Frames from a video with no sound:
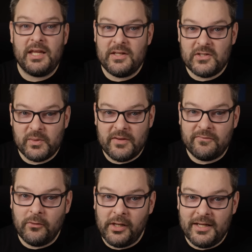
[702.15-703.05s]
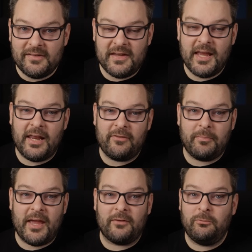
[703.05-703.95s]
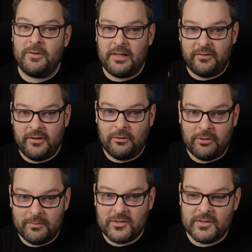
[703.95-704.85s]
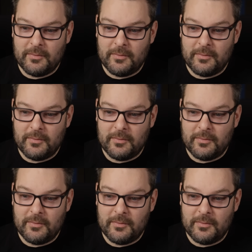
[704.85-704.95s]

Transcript: into a fully TLS backed with Let's Encrypt